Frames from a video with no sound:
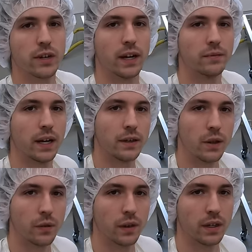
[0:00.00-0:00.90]
try to
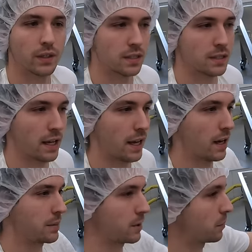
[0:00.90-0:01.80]
find the thickest
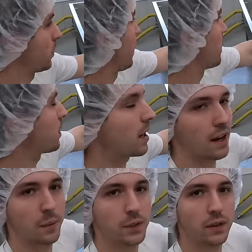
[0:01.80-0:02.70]
slabs to put on the
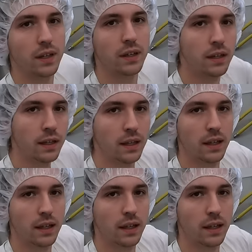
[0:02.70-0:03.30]
bottom so they